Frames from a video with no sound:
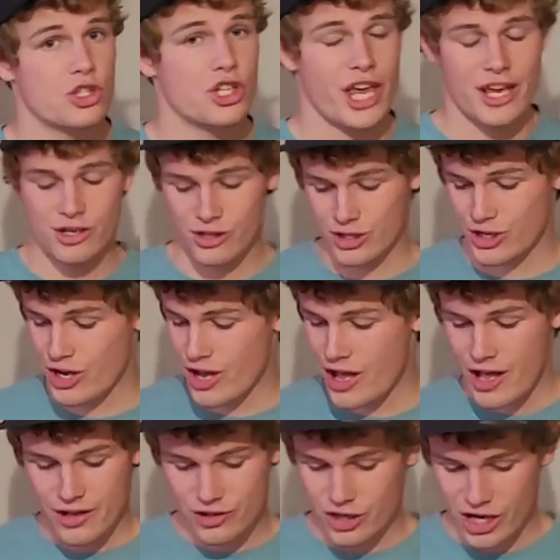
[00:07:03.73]
change,
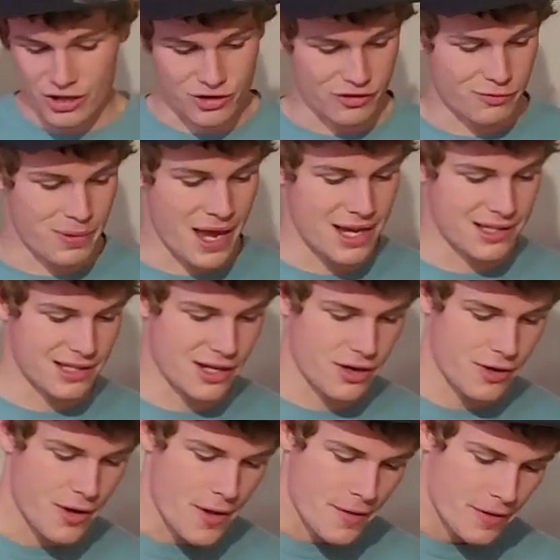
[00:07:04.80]
change of pace
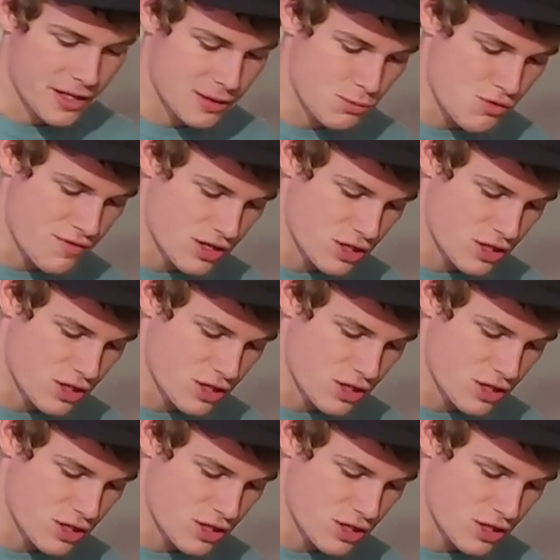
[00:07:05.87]
here. Let's move